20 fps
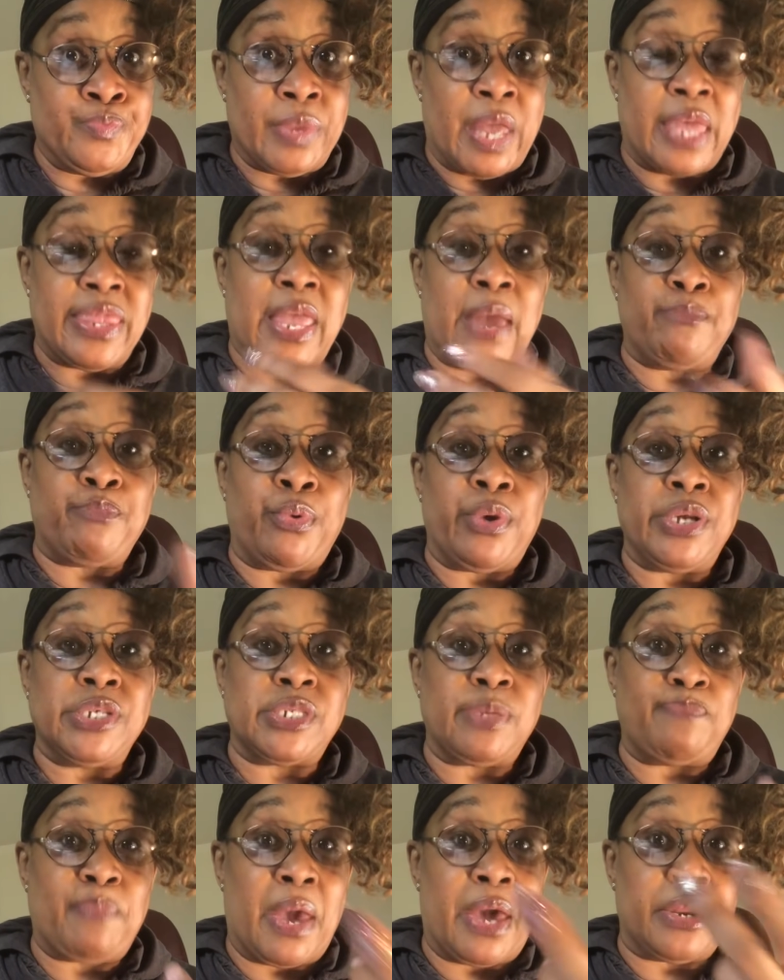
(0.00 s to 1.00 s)
And that brings
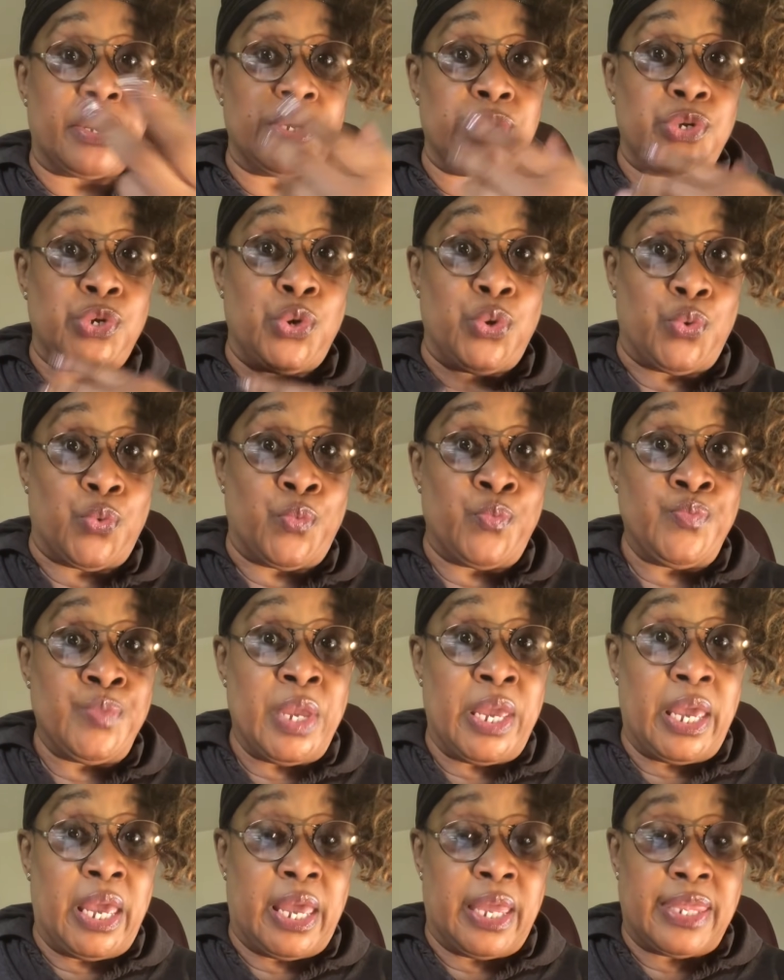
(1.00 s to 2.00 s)
a better you
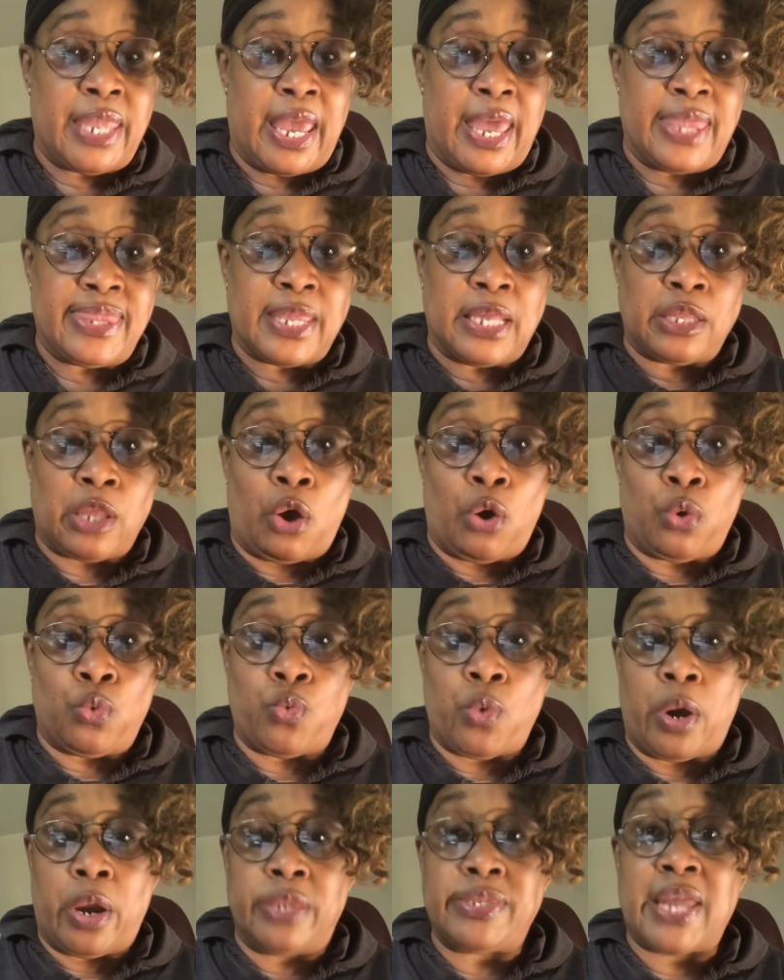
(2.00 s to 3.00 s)
in the long
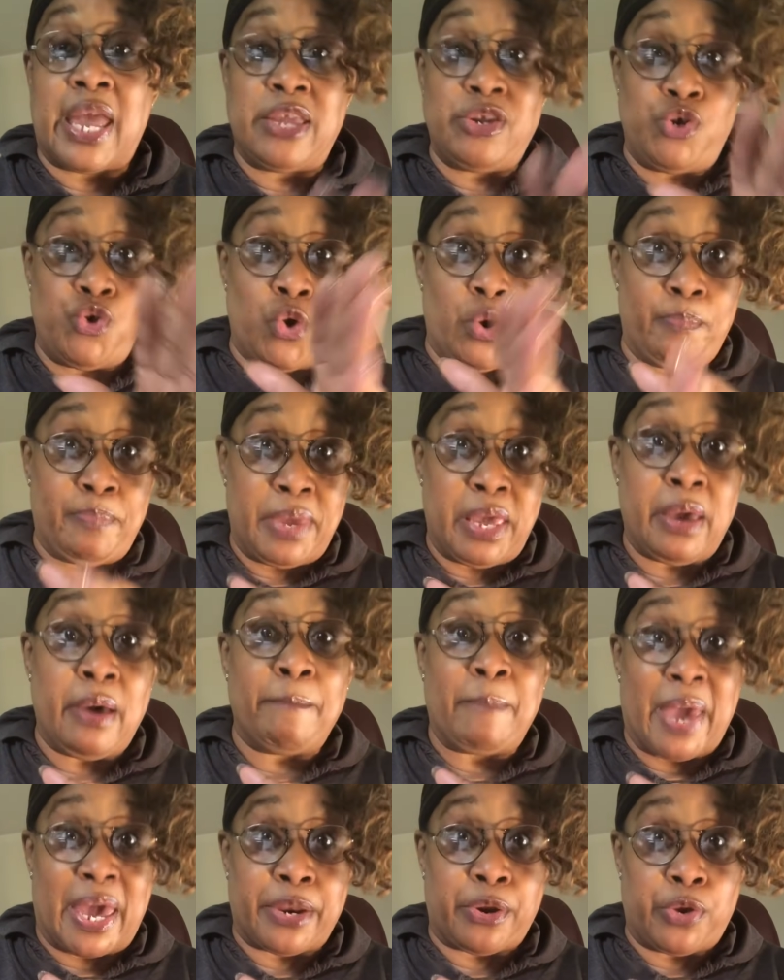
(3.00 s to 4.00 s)
run. That you'll be a
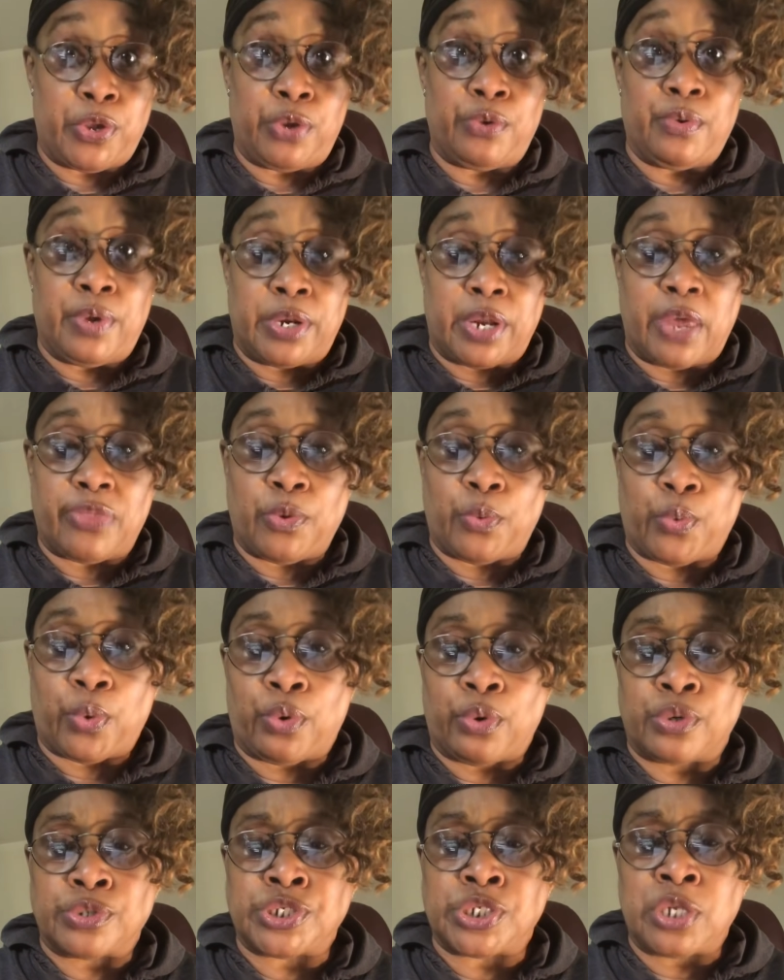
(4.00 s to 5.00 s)
better you, in other
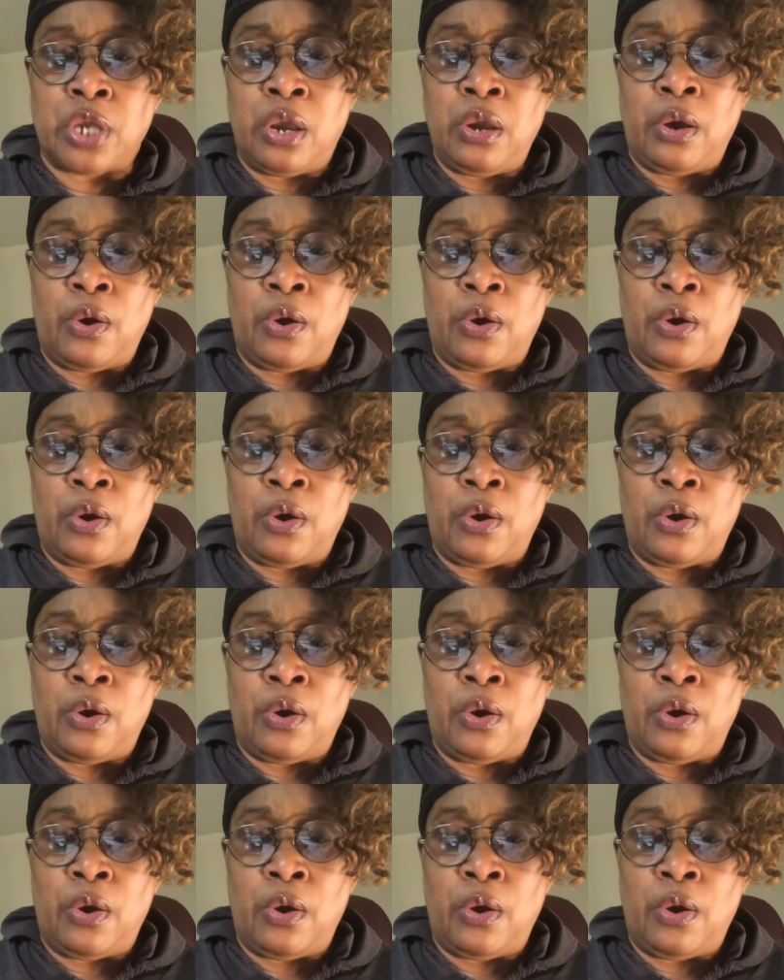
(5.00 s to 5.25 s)
words.